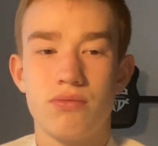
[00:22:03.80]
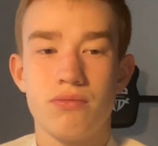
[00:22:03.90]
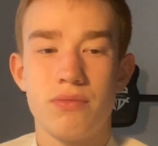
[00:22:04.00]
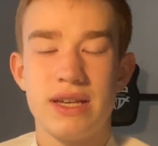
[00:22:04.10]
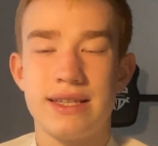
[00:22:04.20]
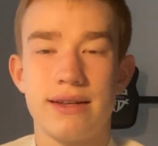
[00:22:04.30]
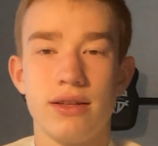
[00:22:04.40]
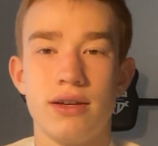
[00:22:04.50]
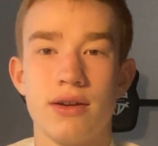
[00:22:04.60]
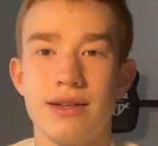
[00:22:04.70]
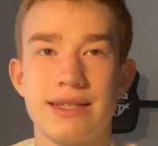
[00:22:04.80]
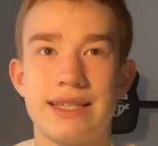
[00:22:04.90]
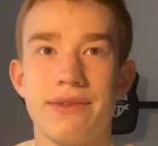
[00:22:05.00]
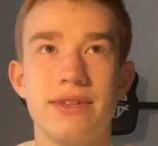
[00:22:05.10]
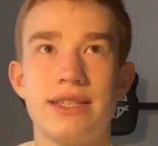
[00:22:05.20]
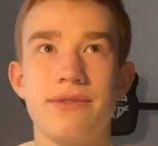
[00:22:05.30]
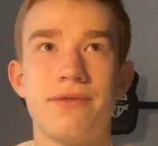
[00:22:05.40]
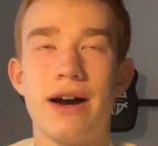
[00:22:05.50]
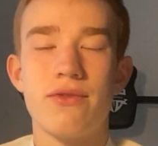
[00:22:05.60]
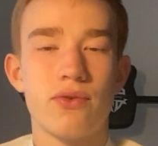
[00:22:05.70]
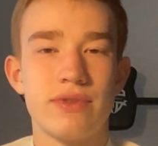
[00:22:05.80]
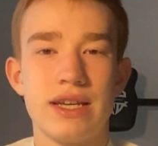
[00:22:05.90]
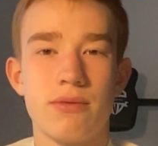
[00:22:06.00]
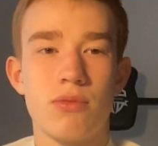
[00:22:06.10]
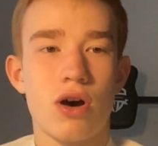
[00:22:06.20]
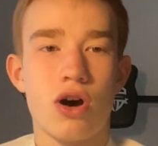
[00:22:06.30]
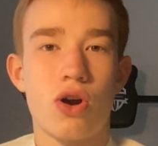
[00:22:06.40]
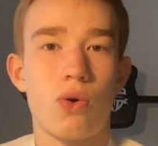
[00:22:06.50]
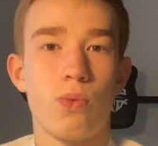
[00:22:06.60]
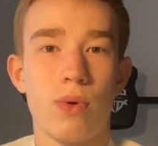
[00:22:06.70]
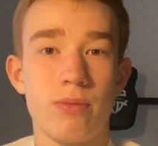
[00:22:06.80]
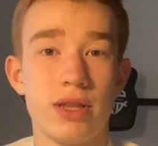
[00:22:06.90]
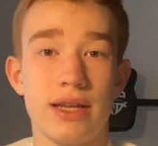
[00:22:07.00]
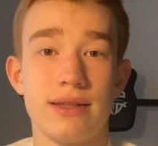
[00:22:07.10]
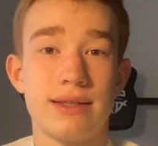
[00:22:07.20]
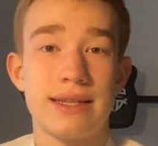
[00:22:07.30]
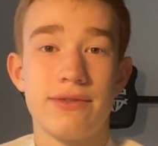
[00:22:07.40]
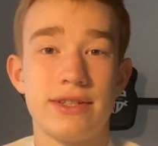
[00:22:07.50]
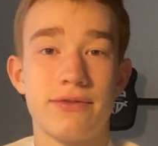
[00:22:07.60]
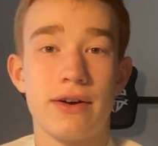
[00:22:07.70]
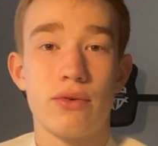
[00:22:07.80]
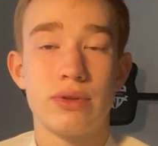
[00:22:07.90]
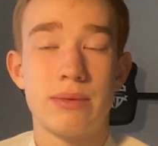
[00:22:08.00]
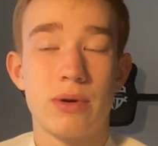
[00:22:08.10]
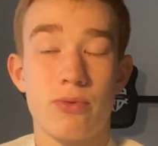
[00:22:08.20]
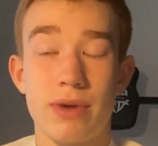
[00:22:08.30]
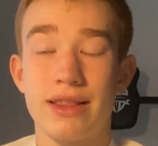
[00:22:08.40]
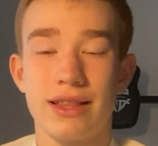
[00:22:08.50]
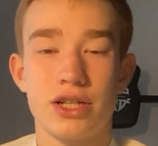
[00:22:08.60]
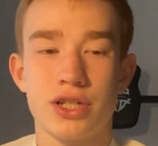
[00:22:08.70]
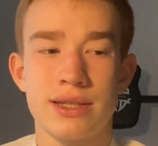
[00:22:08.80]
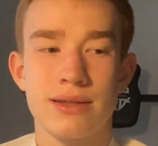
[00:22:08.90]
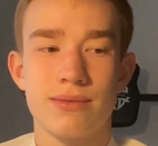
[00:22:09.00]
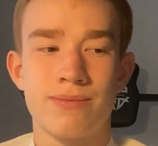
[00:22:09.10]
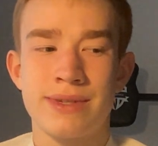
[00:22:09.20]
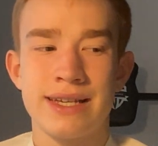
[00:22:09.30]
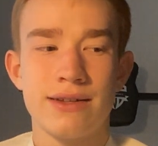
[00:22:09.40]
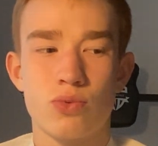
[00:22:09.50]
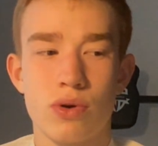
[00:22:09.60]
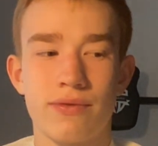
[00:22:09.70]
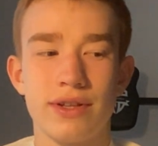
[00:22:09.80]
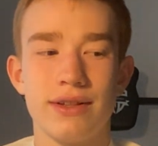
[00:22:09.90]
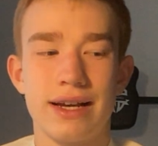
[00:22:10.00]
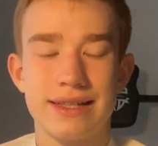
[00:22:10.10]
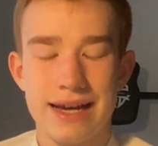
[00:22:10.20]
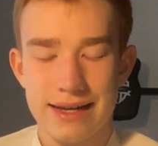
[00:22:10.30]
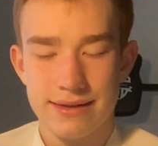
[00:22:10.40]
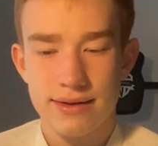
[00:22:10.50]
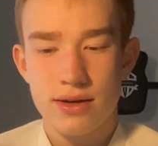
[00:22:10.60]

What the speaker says: basically 75 of them are women and 75 of them are men, let's just say it roughly like that,